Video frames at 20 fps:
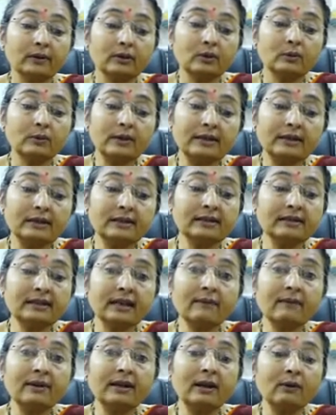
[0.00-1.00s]

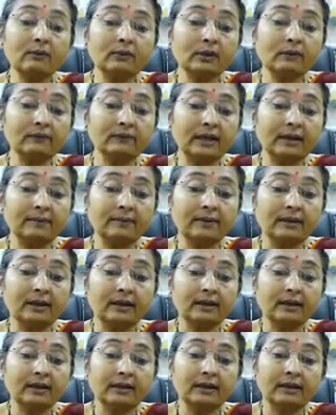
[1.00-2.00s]
27 out of them
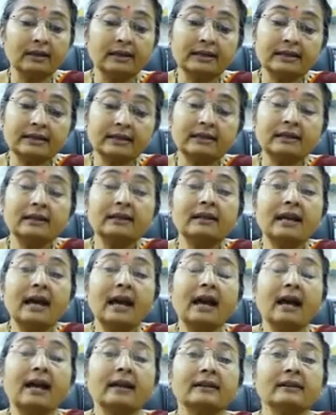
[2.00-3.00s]
still
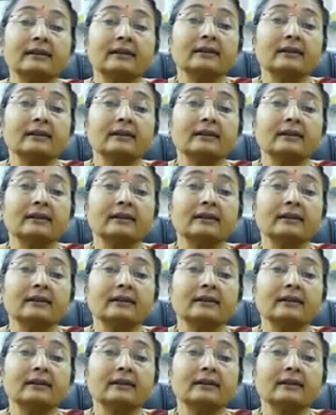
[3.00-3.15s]
had